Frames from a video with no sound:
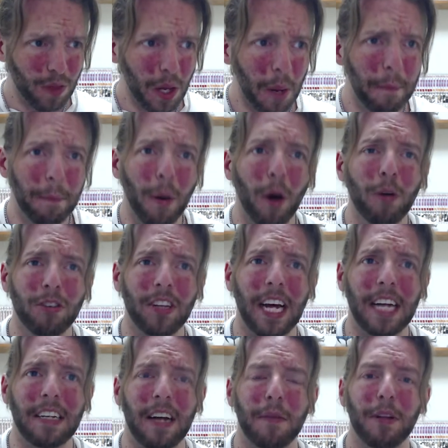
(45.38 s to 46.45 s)
most of
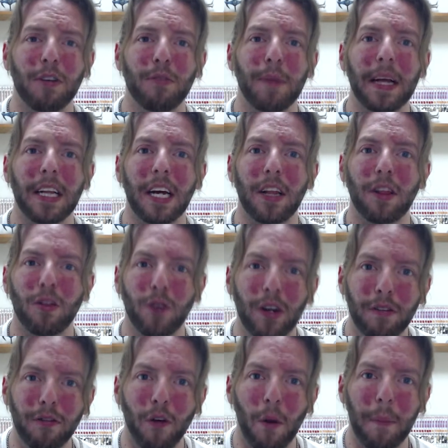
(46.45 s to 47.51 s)
that time, they spend like 3 to
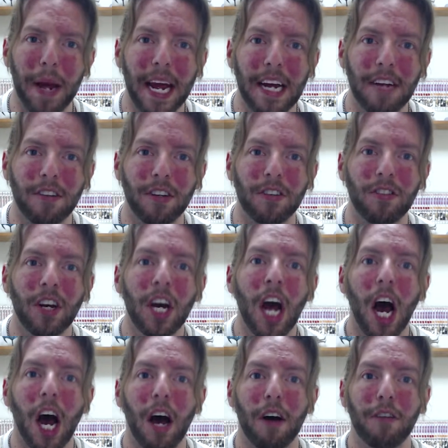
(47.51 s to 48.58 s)
4 pages
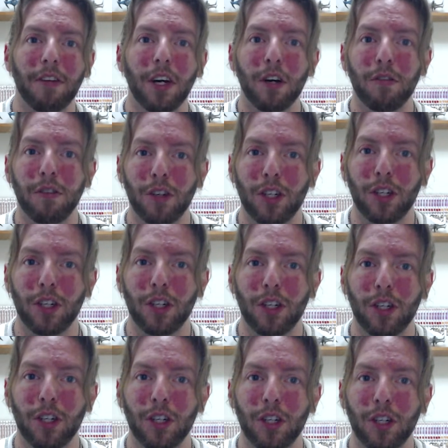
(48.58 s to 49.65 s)
of
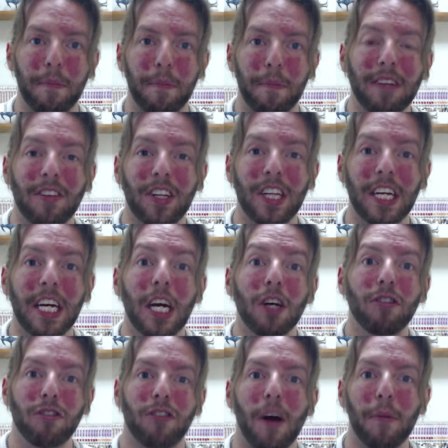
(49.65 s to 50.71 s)
Fushiguro basically
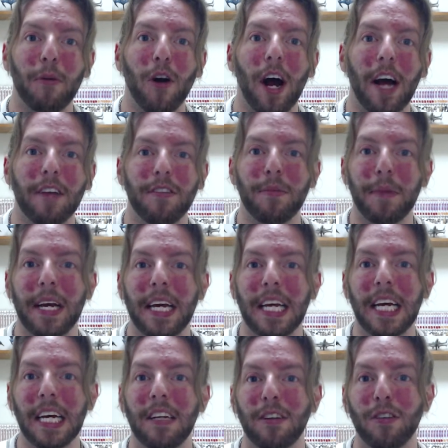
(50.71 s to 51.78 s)
summarizing, making
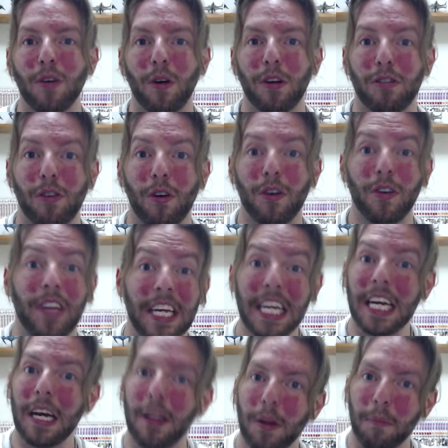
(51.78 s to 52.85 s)
Itadori sort of
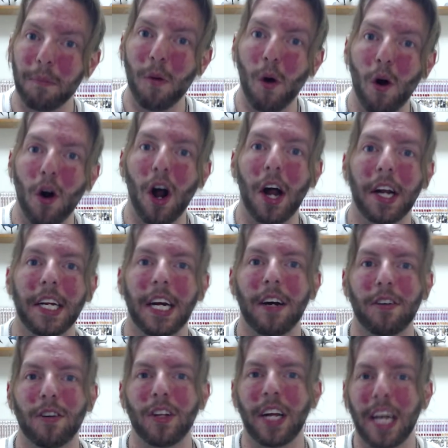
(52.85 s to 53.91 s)
the moron
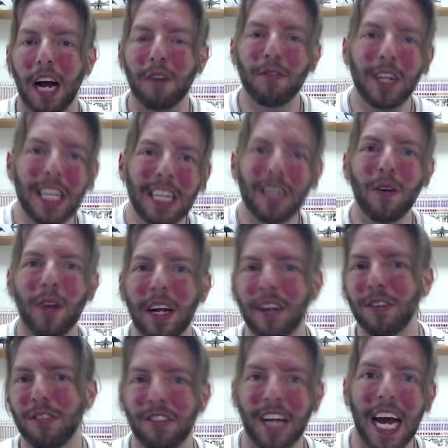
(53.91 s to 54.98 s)
character. Like, I really don't
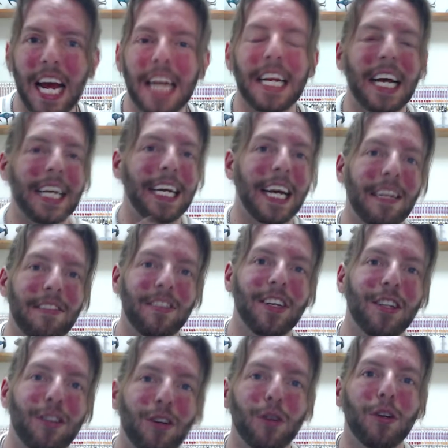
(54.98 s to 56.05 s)
understand yet. Yes, you
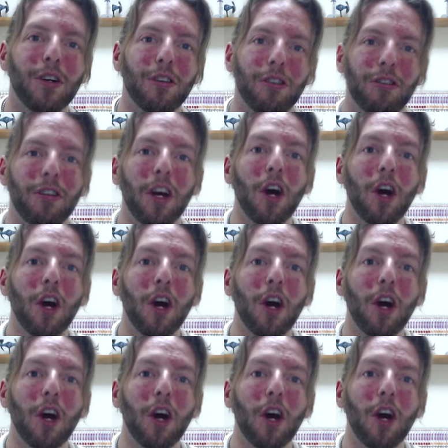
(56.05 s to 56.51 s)
do. You're just